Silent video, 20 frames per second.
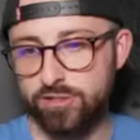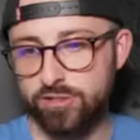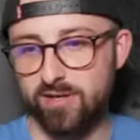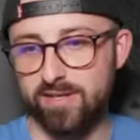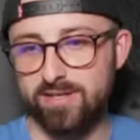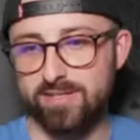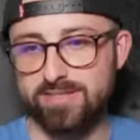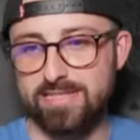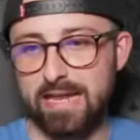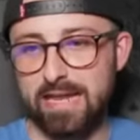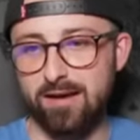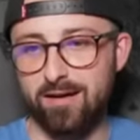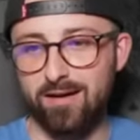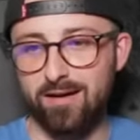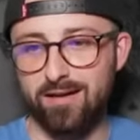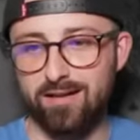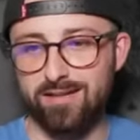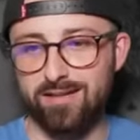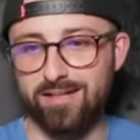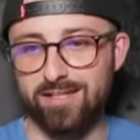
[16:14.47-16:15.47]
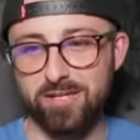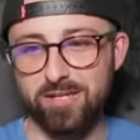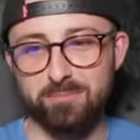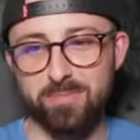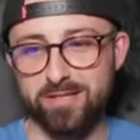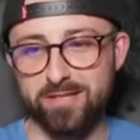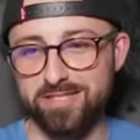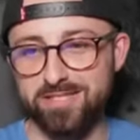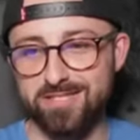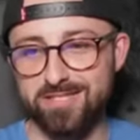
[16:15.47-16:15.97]
Trent, Salah, Haaland, and your
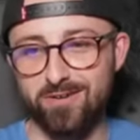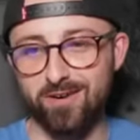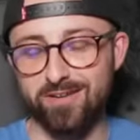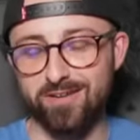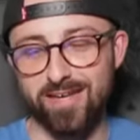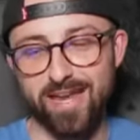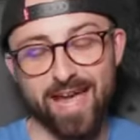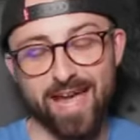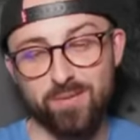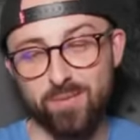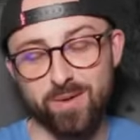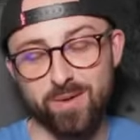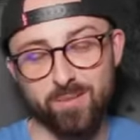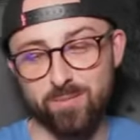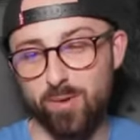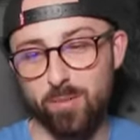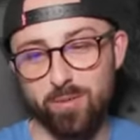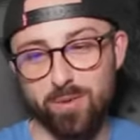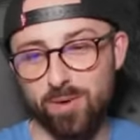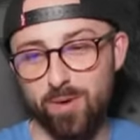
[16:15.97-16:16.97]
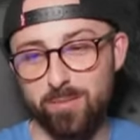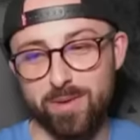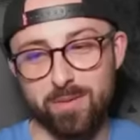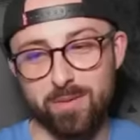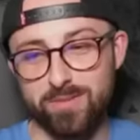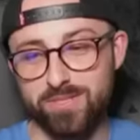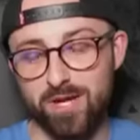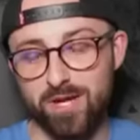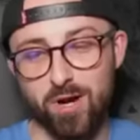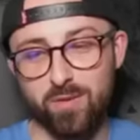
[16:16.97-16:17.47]
budget's gone. Yeah, we probably won't be
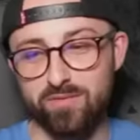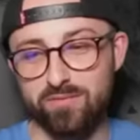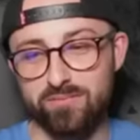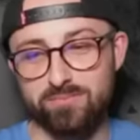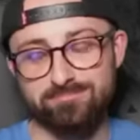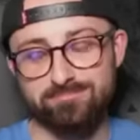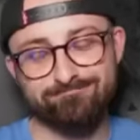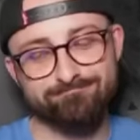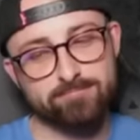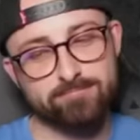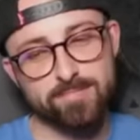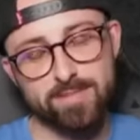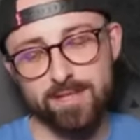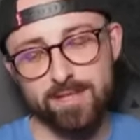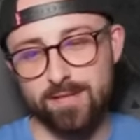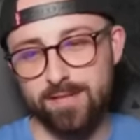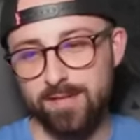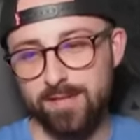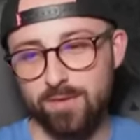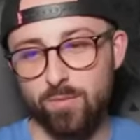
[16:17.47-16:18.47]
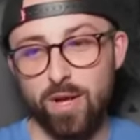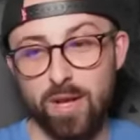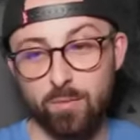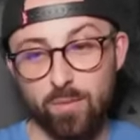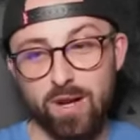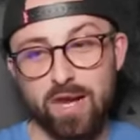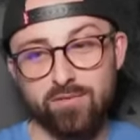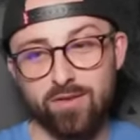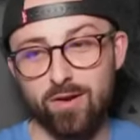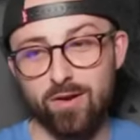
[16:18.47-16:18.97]
able to go with... We'll
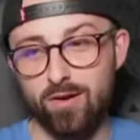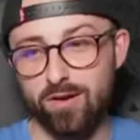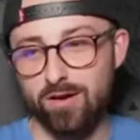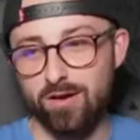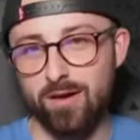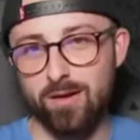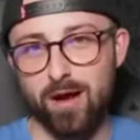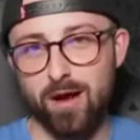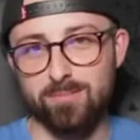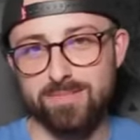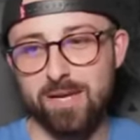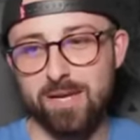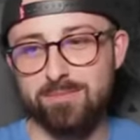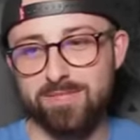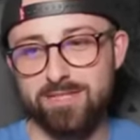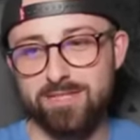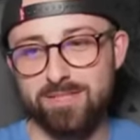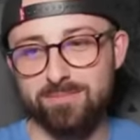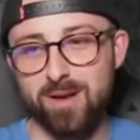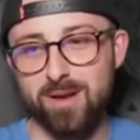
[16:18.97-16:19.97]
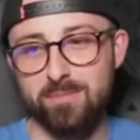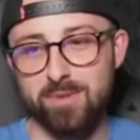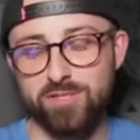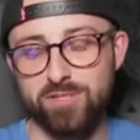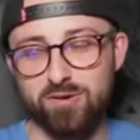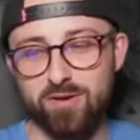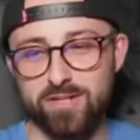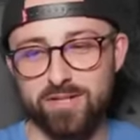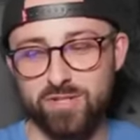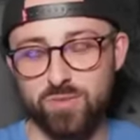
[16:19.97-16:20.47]
have a look. I'm tempted to maybe
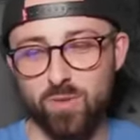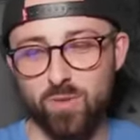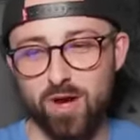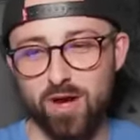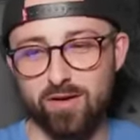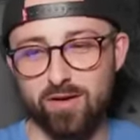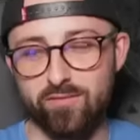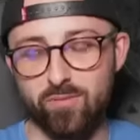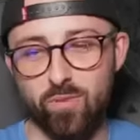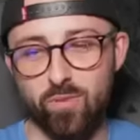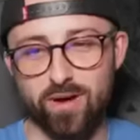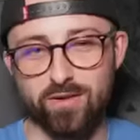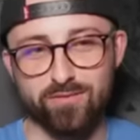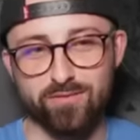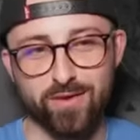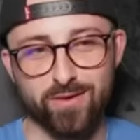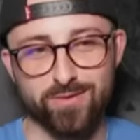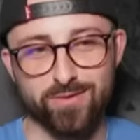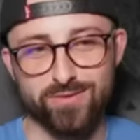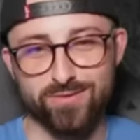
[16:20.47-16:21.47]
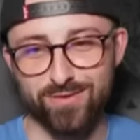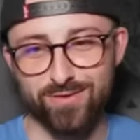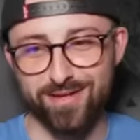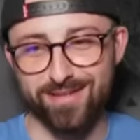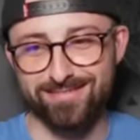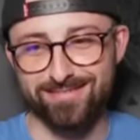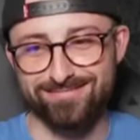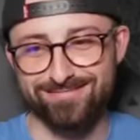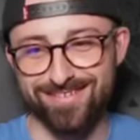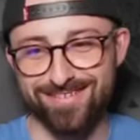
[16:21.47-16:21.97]
try and swerve one of those
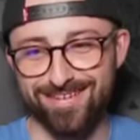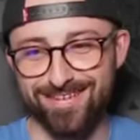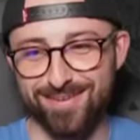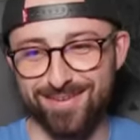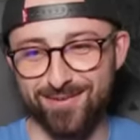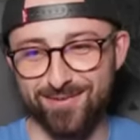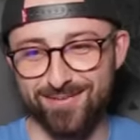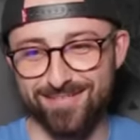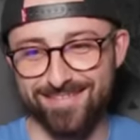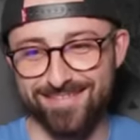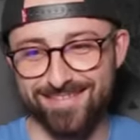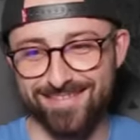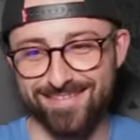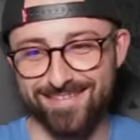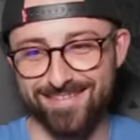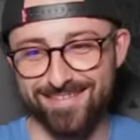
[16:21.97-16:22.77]
3 early on.